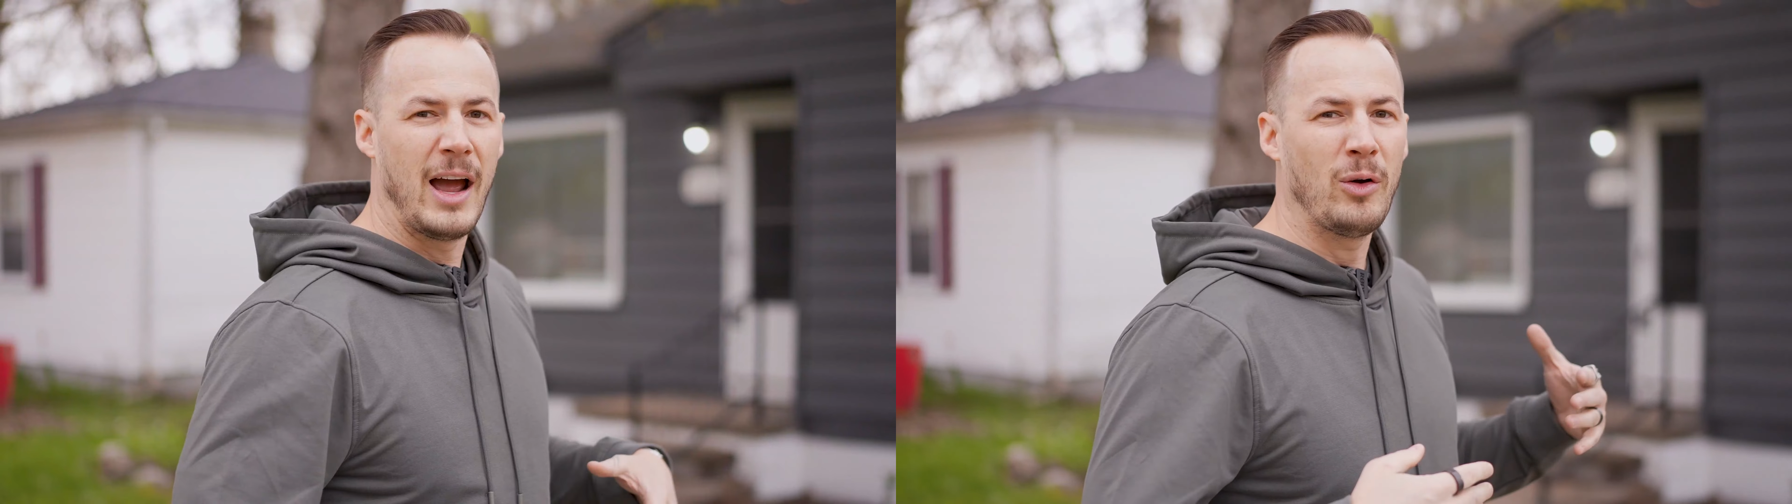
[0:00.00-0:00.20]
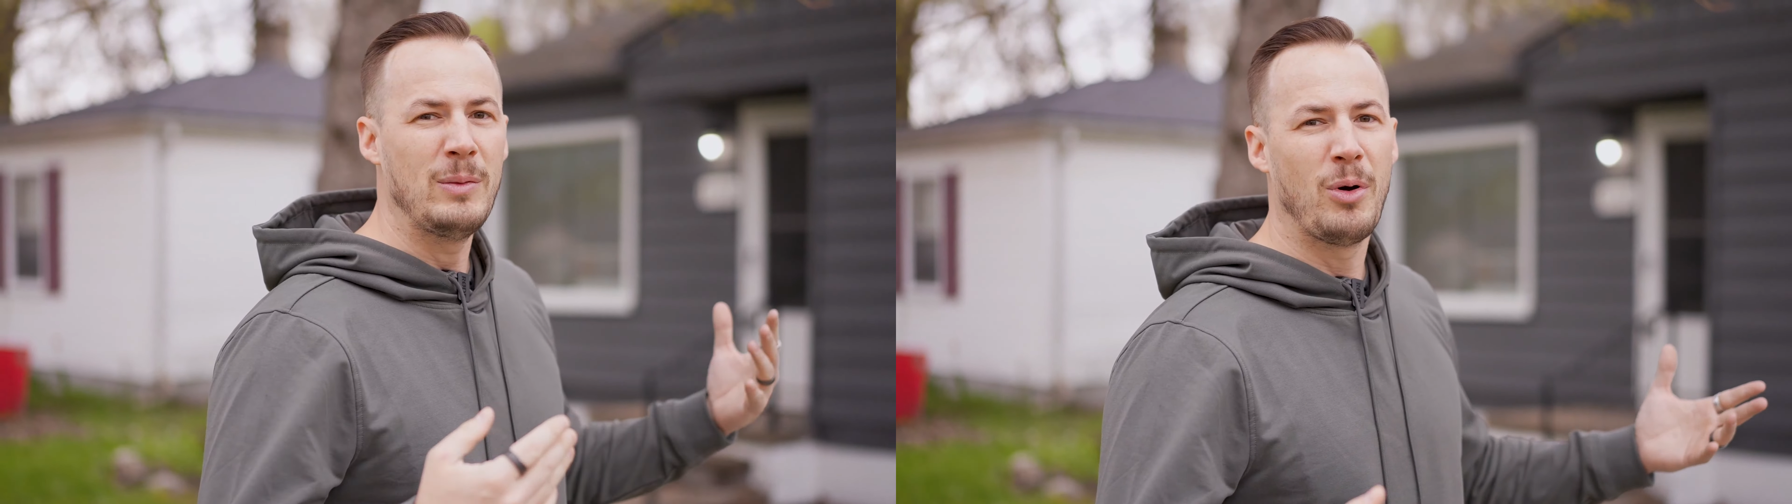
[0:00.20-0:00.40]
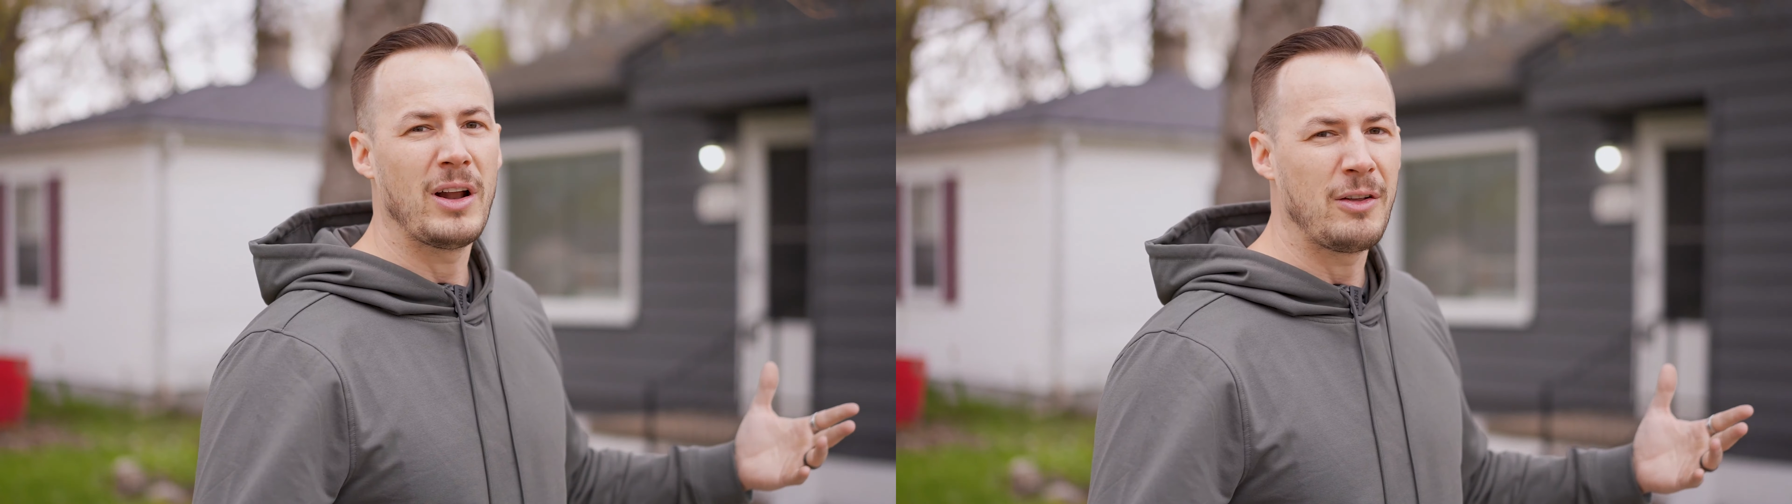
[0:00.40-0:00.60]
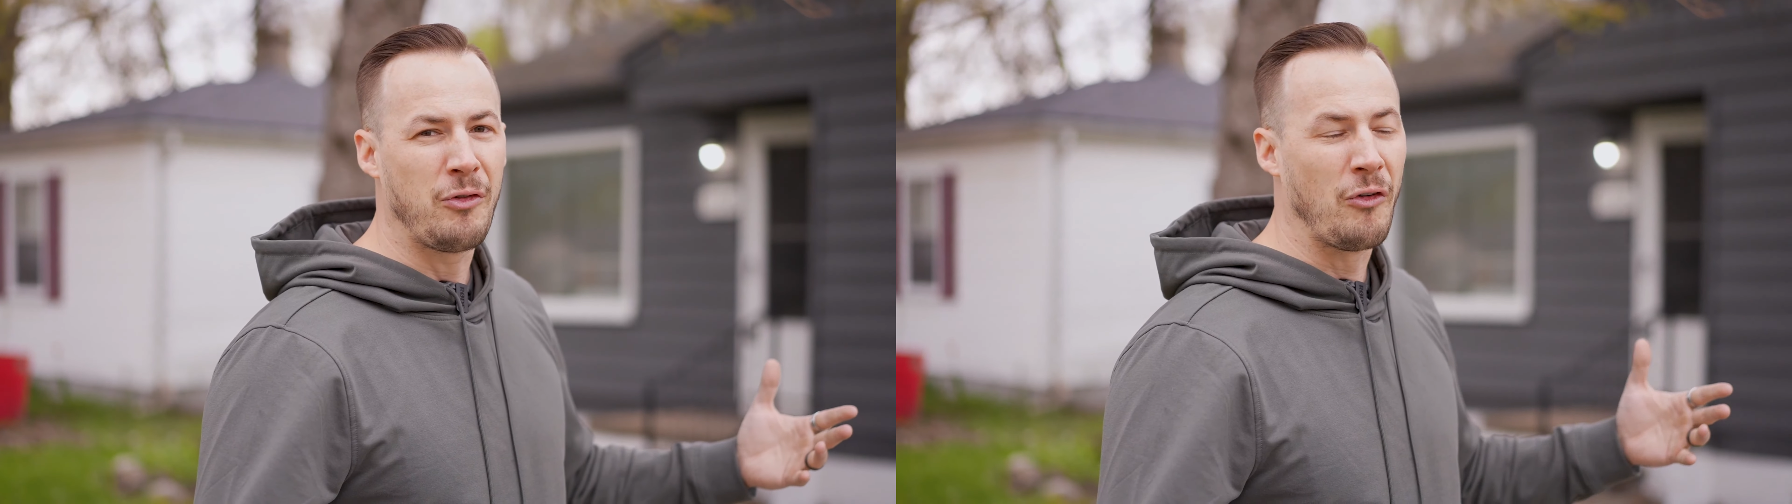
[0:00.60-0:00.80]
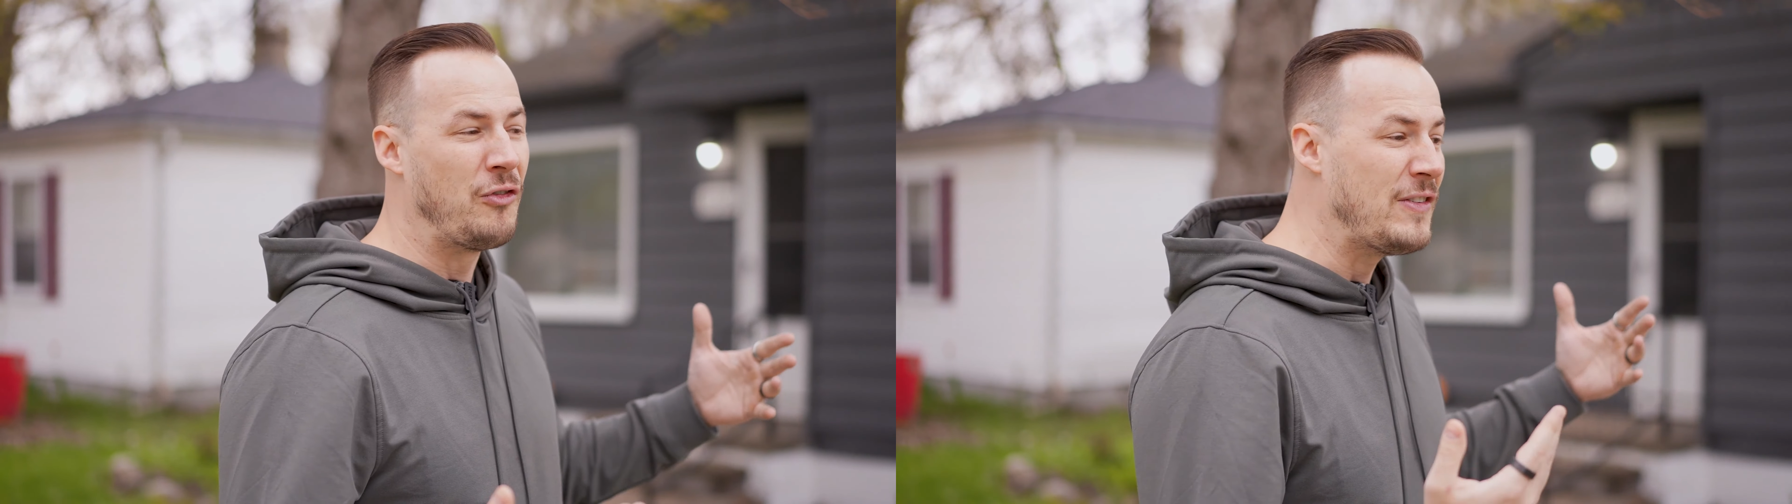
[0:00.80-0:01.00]
I only bought it
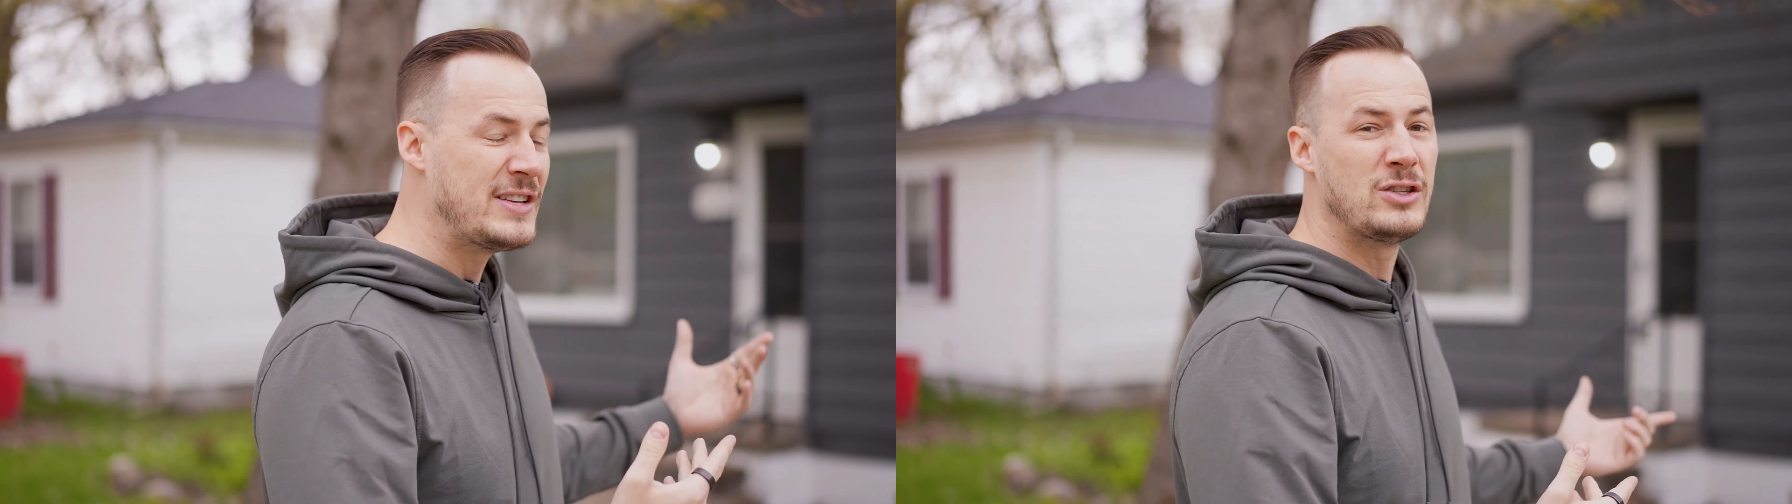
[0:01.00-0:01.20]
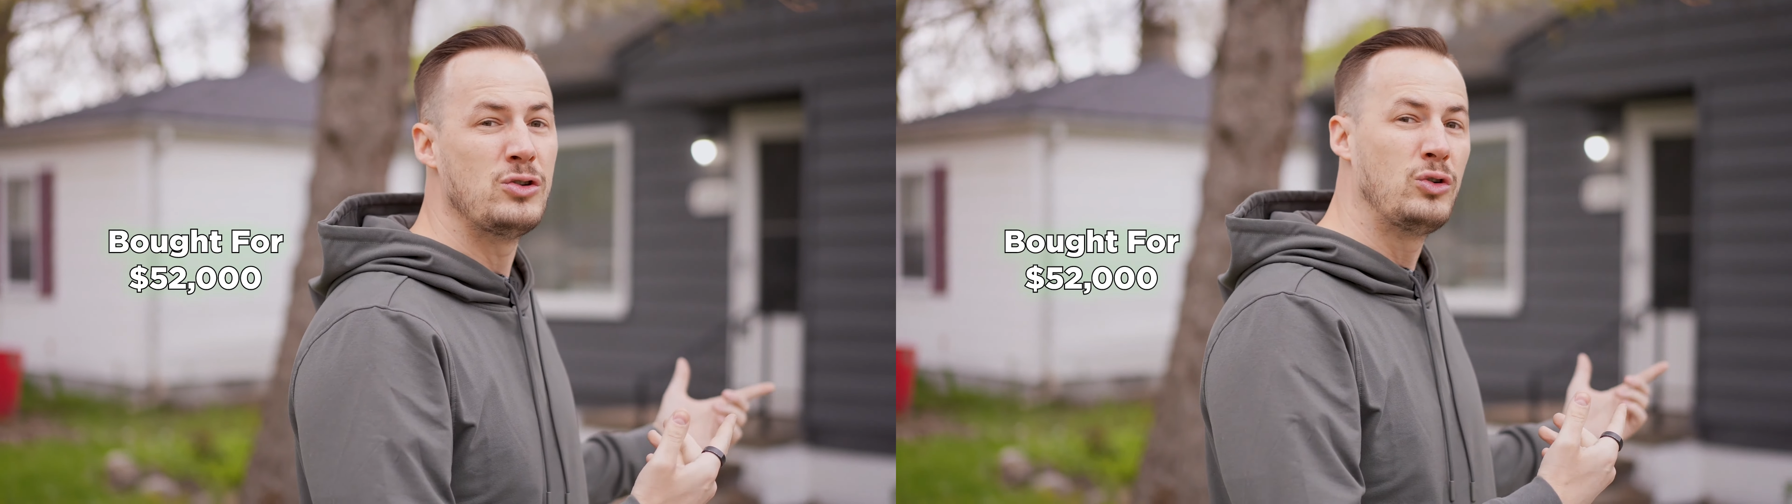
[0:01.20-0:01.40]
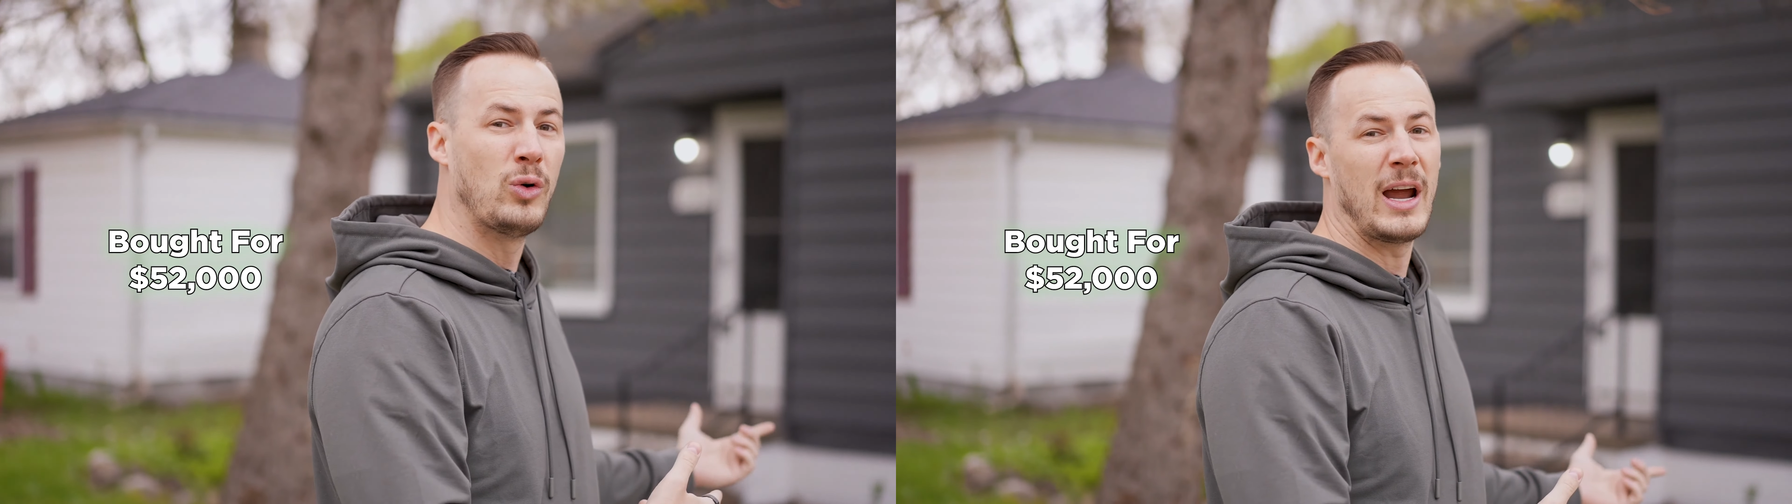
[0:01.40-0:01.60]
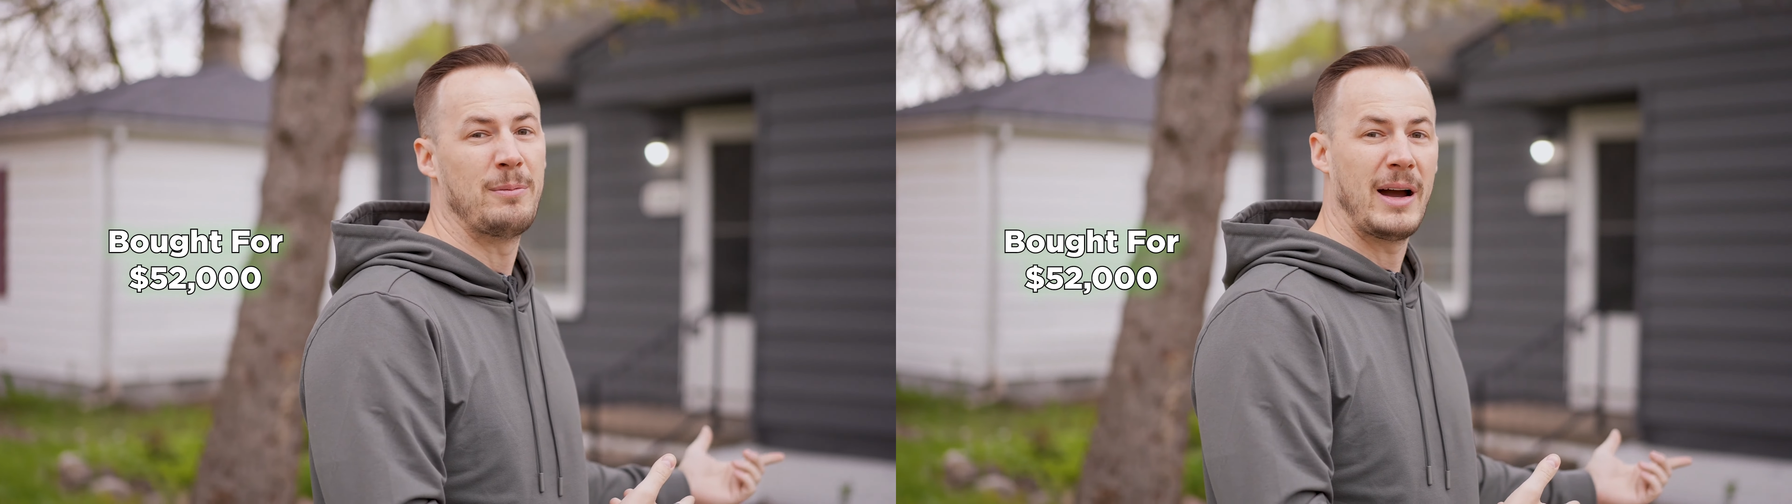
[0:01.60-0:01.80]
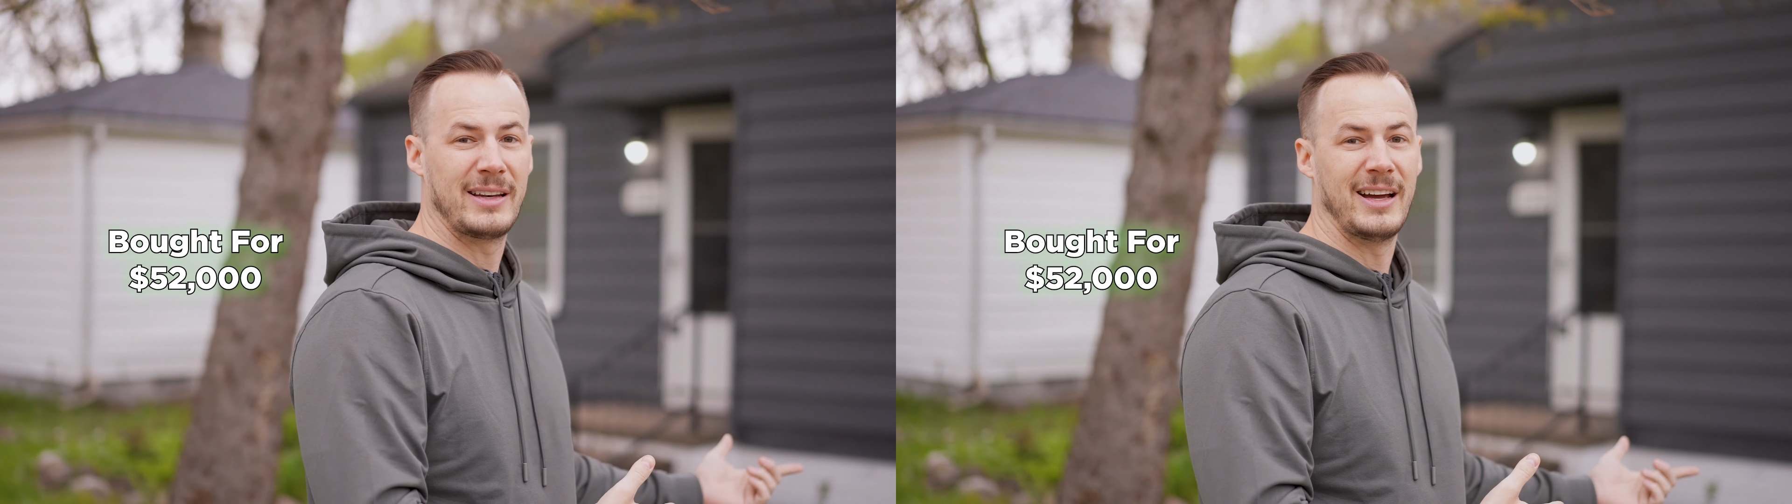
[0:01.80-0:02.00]
for fifty-two
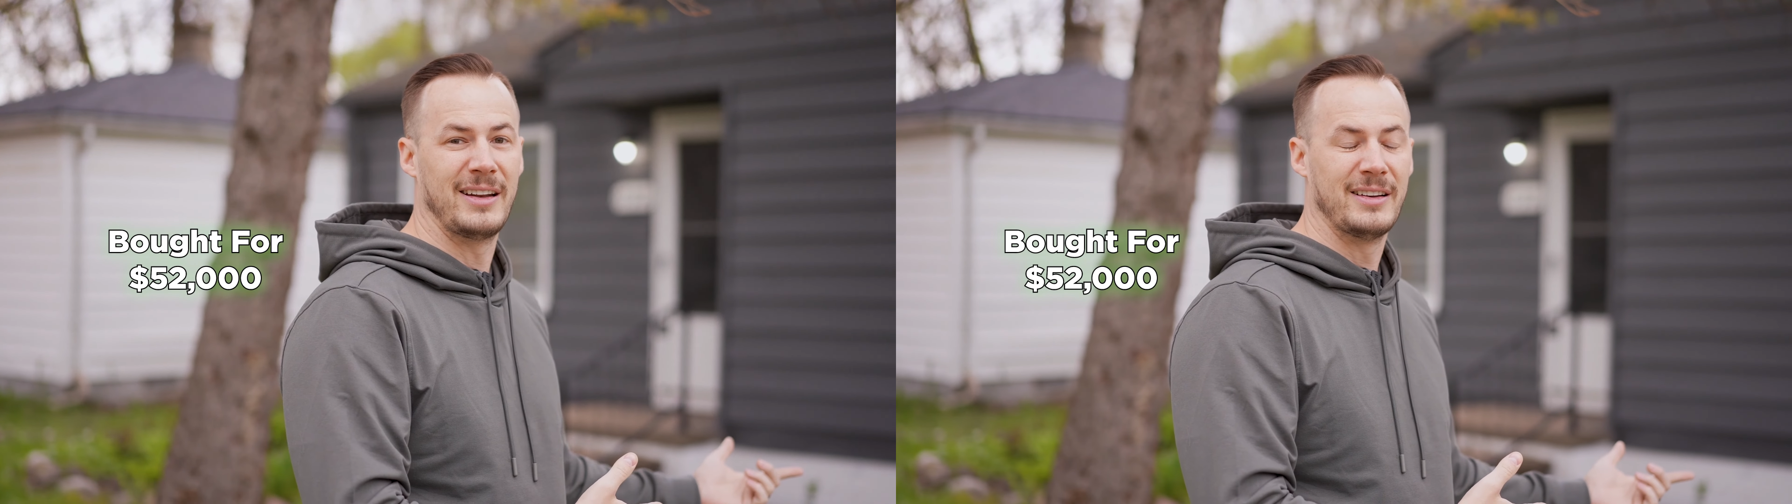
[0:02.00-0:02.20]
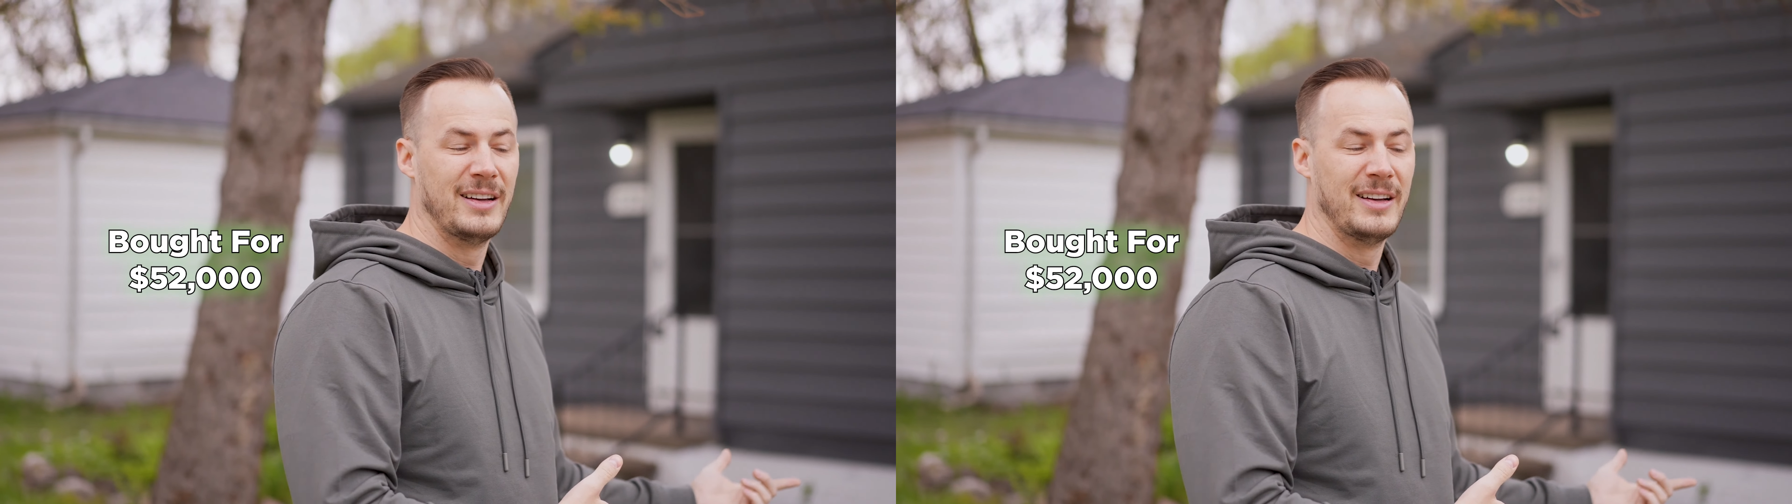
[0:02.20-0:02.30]
grand back then.